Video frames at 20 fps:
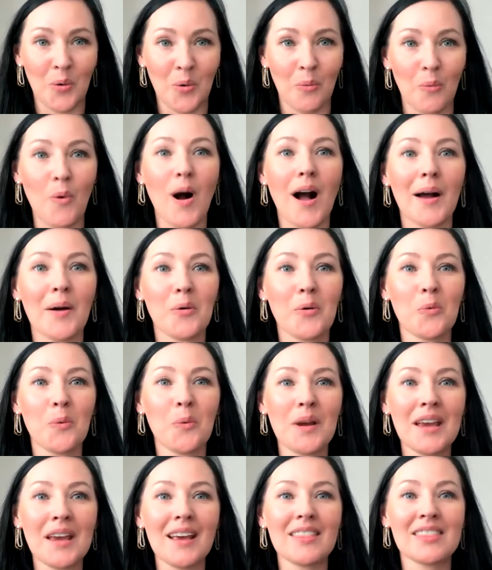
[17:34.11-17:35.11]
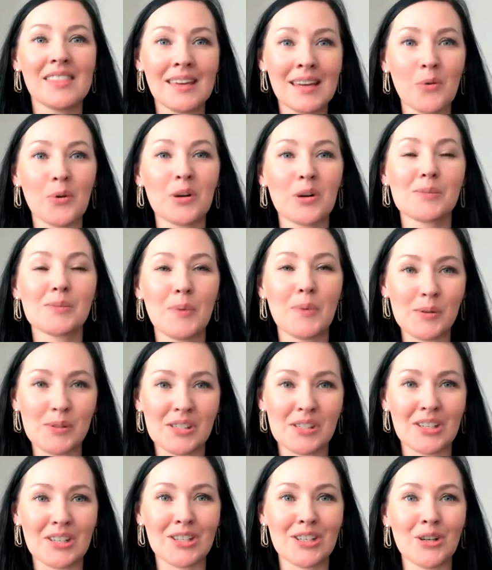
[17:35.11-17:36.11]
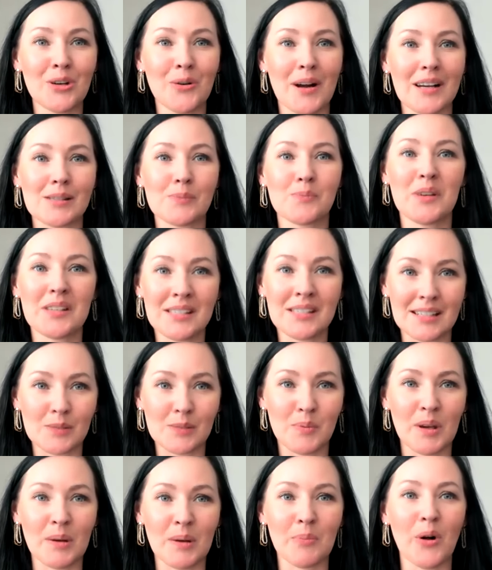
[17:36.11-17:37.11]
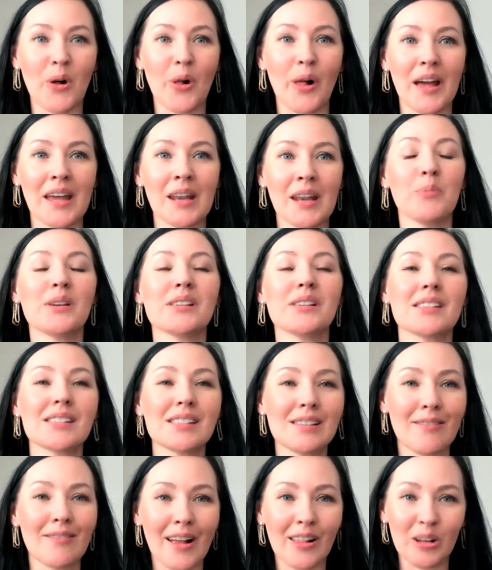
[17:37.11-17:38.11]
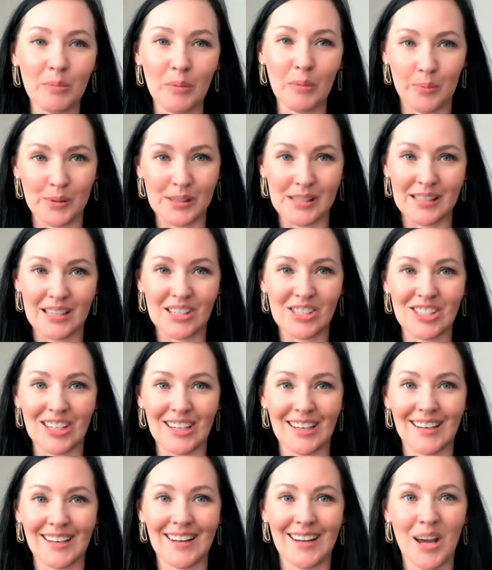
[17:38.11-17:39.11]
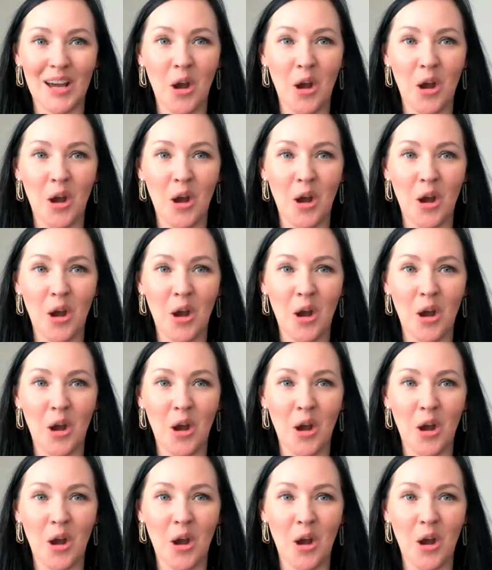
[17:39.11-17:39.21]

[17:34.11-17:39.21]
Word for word: what we think we're supposed to do as business people in a business development position.